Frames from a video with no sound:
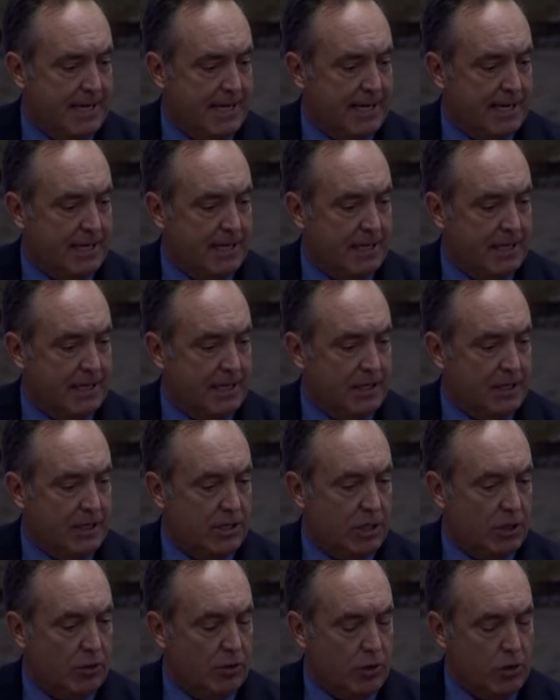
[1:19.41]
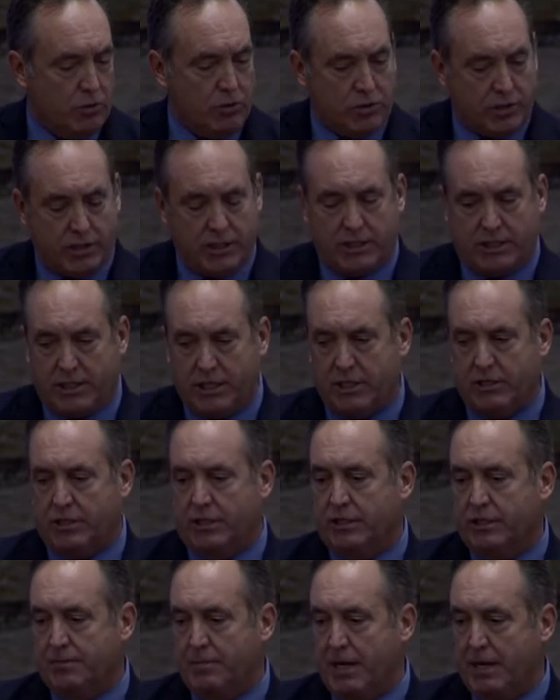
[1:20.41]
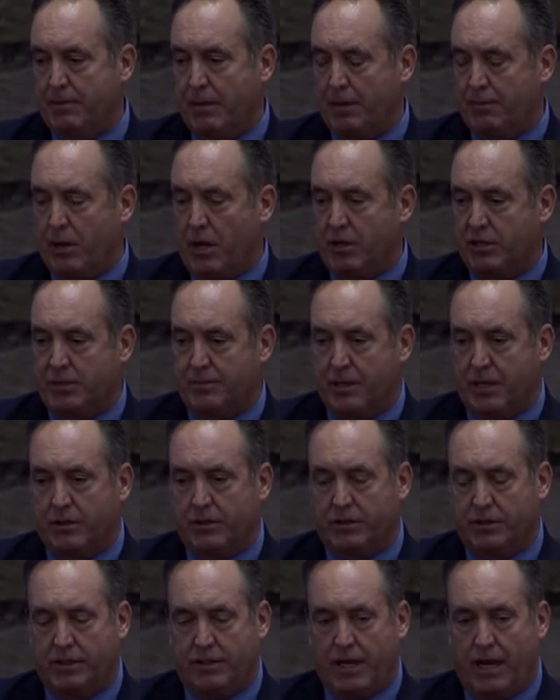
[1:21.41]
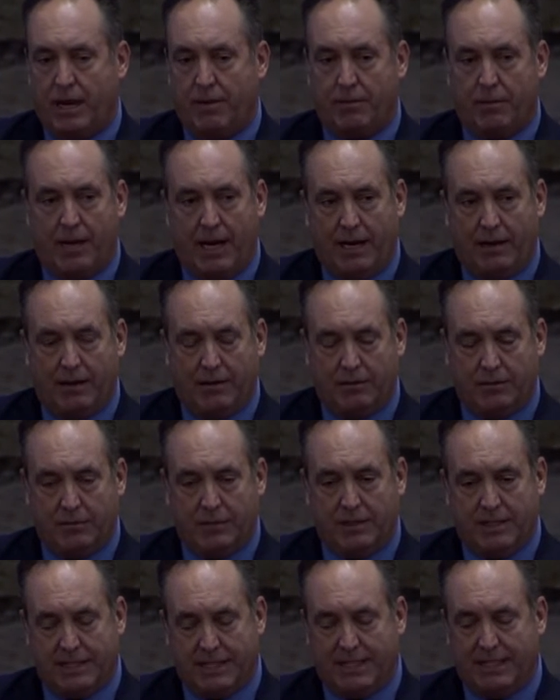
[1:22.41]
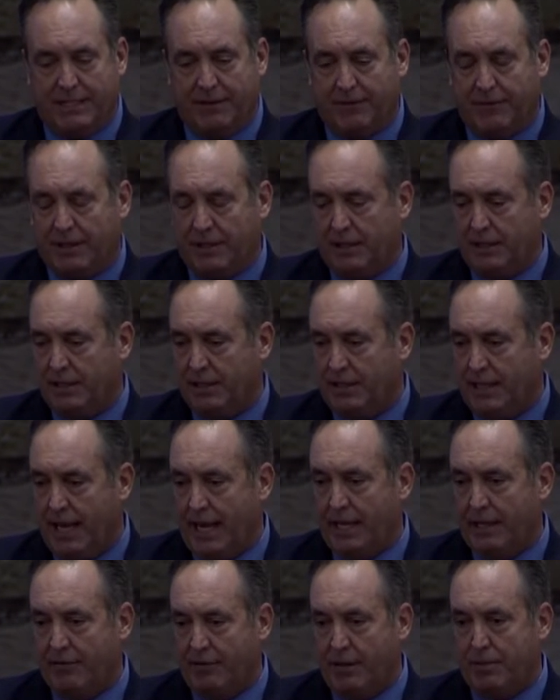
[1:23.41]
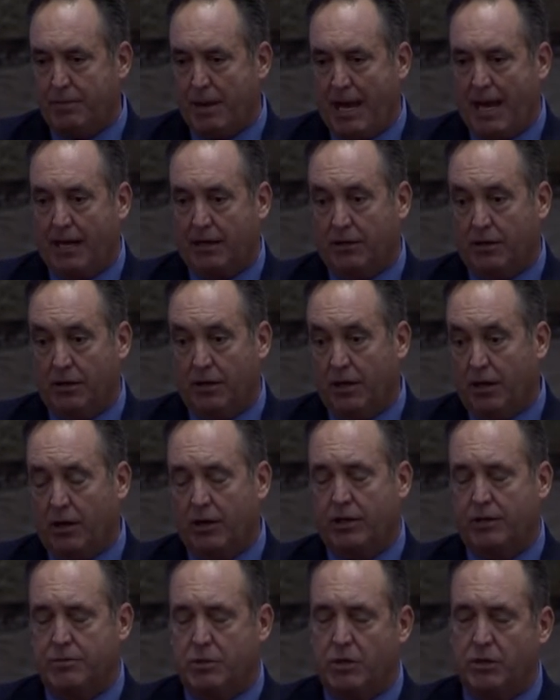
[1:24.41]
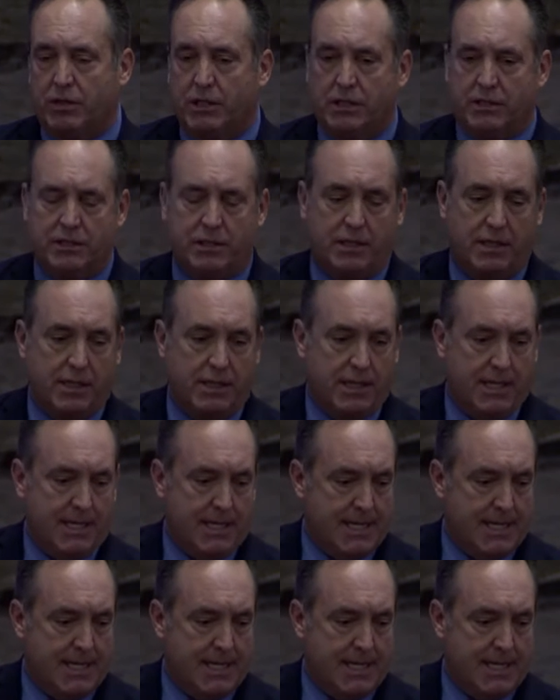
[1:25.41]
And those decisions made by policymakers at the time had a significantly negative impact on our communities.